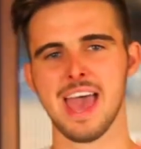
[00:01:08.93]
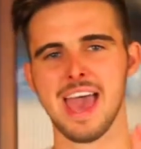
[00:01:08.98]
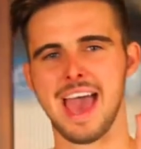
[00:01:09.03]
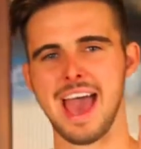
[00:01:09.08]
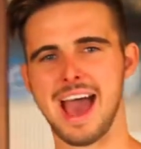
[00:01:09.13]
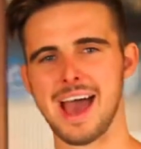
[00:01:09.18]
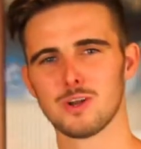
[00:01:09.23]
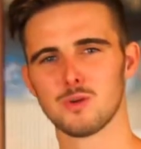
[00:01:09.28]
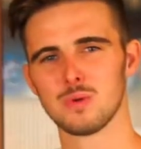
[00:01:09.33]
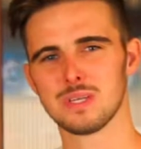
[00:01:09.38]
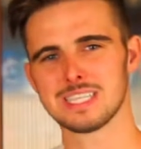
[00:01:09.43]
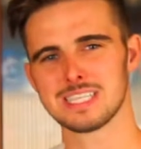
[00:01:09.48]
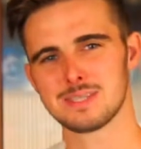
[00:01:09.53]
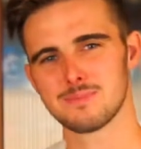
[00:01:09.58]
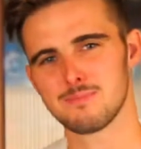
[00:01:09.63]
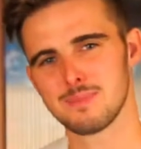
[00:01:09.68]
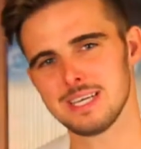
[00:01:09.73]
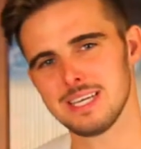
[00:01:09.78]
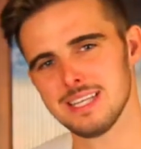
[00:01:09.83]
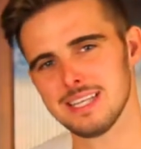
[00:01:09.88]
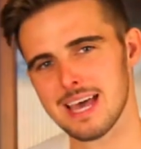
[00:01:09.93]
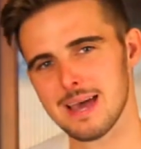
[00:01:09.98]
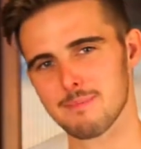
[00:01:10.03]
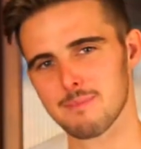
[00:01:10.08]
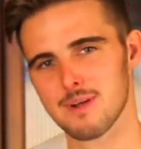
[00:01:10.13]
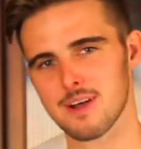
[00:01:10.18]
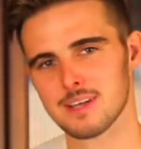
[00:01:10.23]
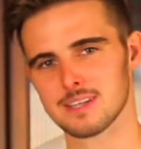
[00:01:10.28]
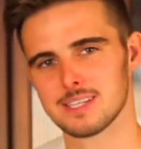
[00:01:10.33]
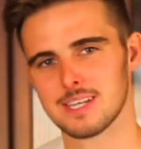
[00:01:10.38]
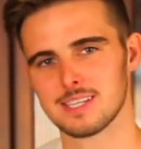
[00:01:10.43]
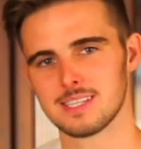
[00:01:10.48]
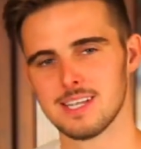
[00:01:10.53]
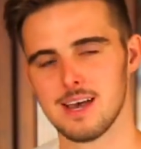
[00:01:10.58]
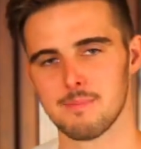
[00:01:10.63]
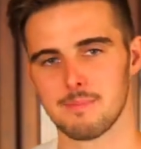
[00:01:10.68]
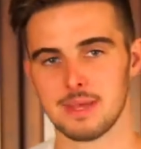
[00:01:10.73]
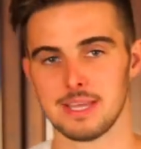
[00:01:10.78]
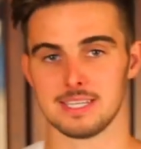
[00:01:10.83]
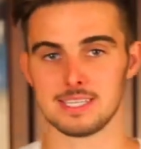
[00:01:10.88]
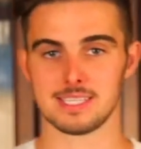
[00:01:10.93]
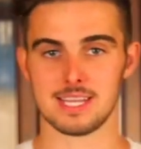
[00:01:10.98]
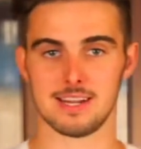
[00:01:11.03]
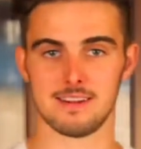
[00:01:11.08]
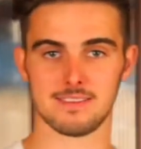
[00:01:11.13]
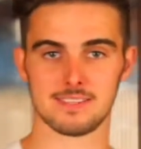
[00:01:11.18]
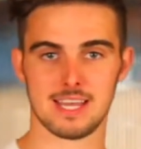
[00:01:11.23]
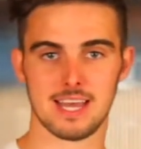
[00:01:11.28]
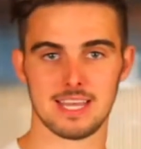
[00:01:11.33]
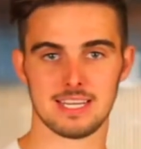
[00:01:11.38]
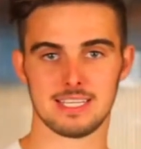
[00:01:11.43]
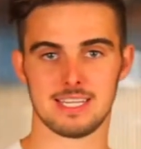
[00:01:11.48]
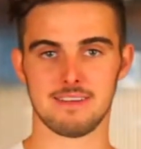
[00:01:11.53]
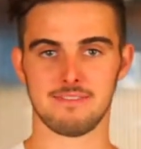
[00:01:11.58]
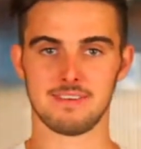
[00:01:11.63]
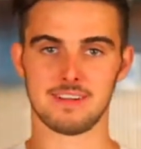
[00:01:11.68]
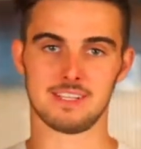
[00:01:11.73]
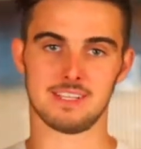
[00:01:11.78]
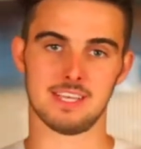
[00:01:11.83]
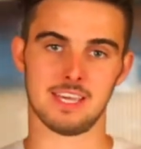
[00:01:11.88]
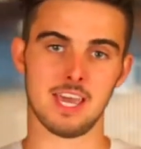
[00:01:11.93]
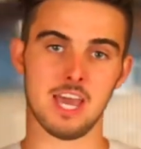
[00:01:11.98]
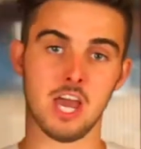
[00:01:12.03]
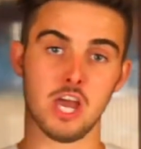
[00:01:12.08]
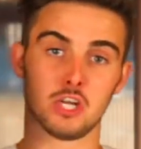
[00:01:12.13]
How do we speed that process up instead of scientifically